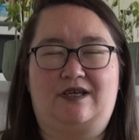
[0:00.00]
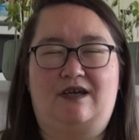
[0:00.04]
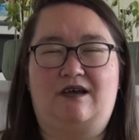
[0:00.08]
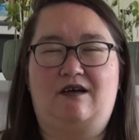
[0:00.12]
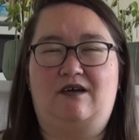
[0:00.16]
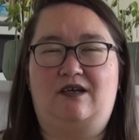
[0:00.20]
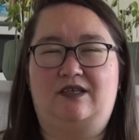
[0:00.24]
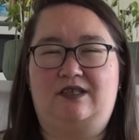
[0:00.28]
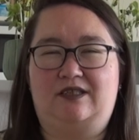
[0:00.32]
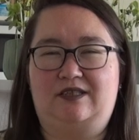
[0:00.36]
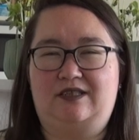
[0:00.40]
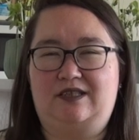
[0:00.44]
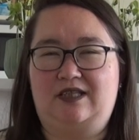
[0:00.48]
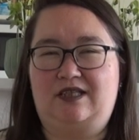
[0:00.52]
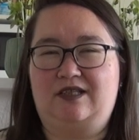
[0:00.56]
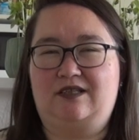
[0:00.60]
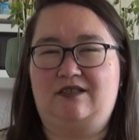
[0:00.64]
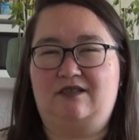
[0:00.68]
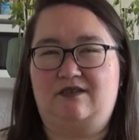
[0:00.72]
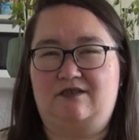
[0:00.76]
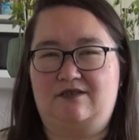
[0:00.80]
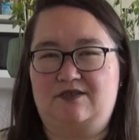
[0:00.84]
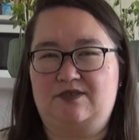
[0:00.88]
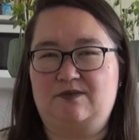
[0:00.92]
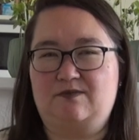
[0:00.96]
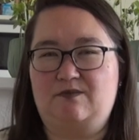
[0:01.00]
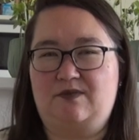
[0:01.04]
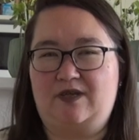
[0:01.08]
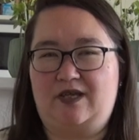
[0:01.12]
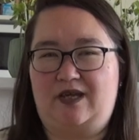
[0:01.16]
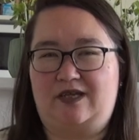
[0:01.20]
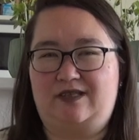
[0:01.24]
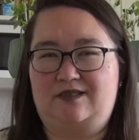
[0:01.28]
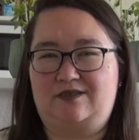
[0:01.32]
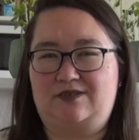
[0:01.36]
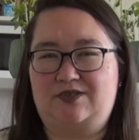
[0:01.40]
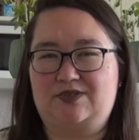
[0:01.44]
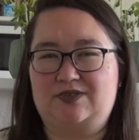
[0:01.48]
I did
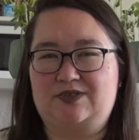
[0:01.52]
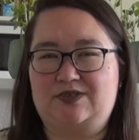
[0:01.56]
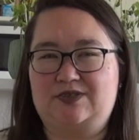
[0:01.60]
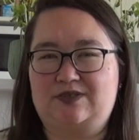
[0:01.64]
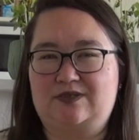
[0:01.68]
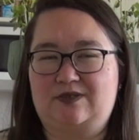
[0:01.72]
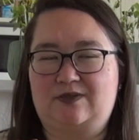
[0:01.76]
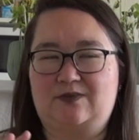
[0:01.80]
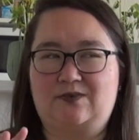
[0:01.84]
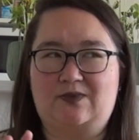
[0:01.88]
contemplate just